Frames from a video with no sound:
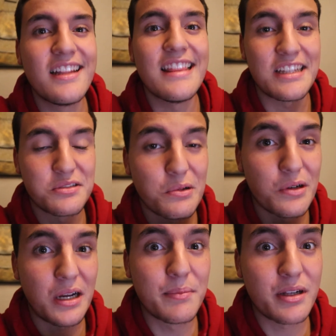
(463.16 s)
Let's roll a
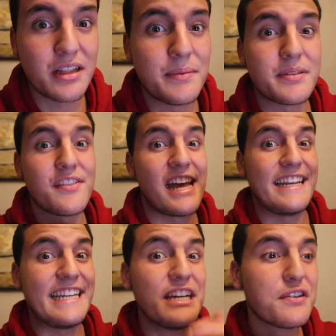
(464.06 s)
couple clips of that
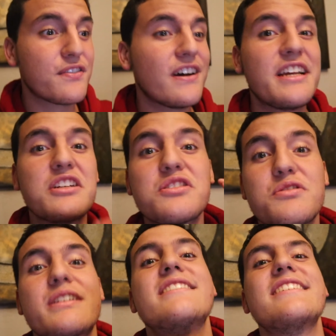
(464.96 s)
neophyte
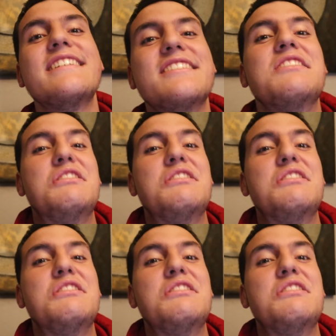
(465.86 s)
Grizzlies